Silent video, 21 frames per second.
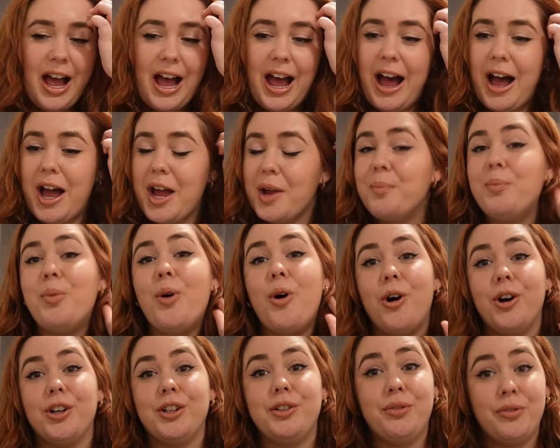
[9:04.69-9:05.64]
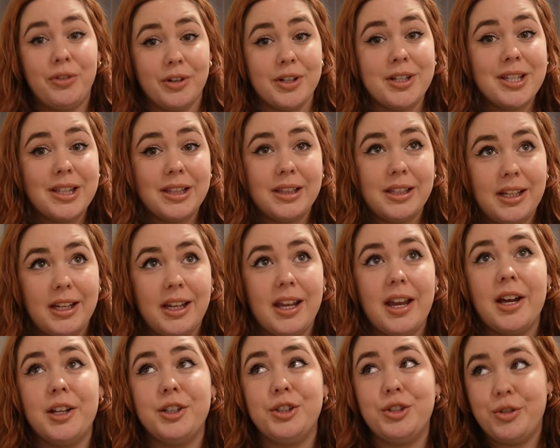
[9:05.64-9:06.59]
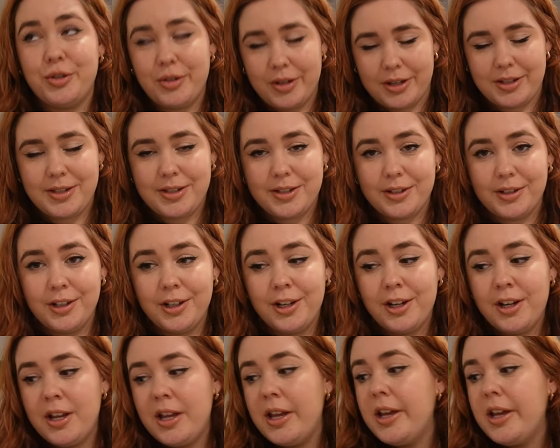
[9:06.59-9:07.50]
I bought firstly a dresser.